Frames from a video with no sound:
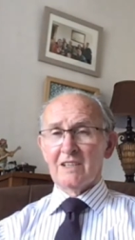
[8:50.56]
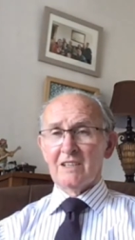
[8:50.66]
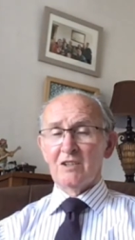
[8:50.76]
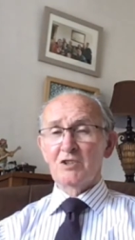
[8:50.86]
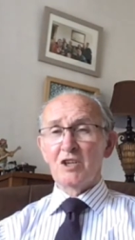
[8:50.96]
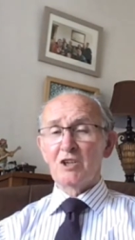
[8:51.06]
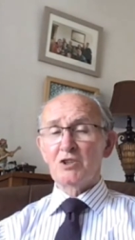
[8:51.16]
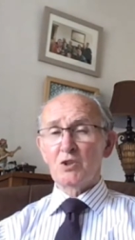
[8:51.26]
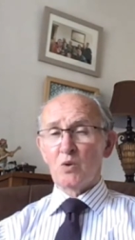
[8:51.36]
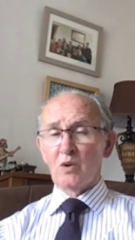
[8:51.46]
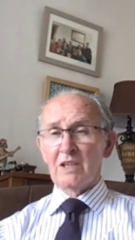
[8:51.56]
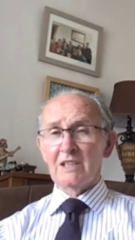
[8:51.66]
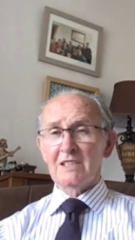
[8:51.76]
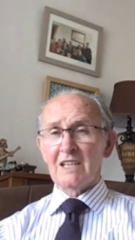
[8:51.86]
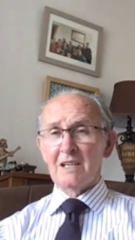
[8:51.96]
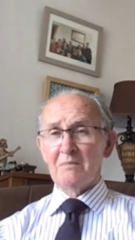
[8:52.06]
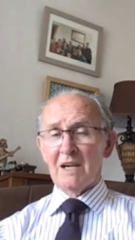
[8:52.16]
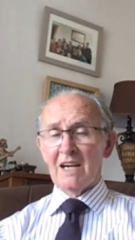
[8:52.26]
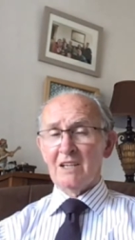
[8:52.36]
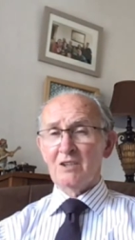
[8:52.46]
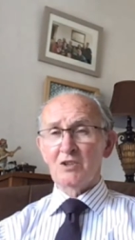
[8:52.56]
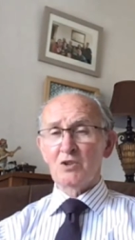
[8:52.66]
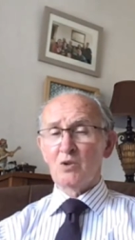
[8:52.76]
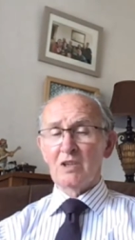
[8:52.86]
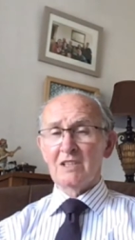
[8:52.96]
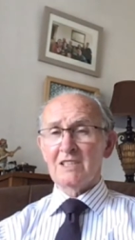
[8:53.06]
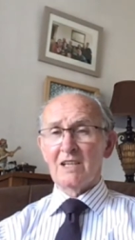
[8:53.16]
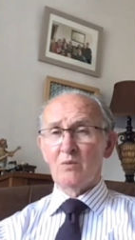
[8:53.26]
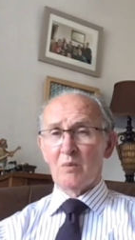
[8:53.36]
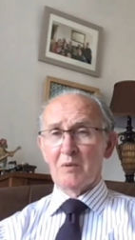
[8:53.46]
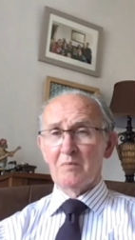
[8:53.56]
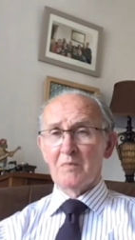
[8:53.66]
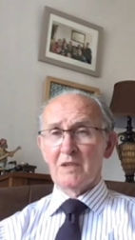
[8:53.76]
There's now a soul inside man and a soul inside woman.